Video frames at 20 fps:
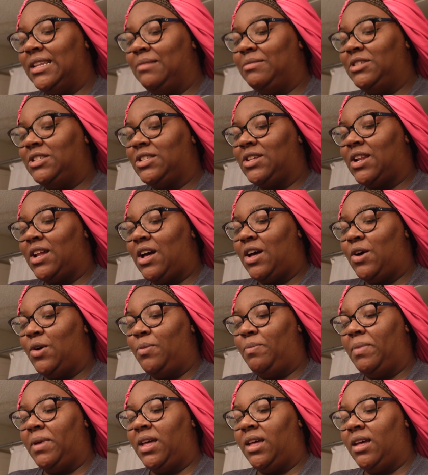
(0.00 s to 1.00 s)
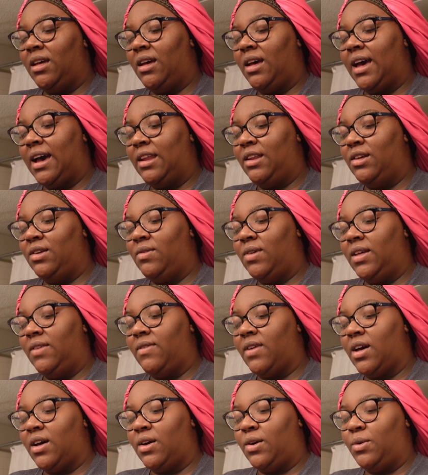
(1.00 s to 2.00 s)
and I'm just going to open. How do you
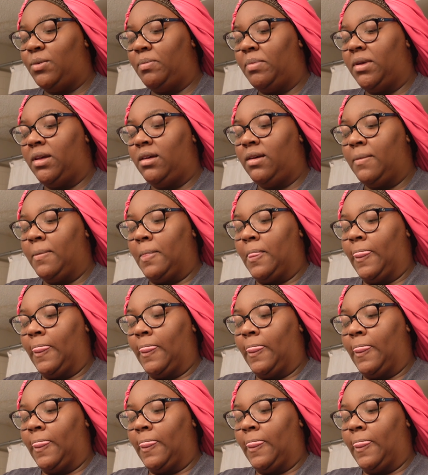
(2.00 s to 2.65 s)
even open?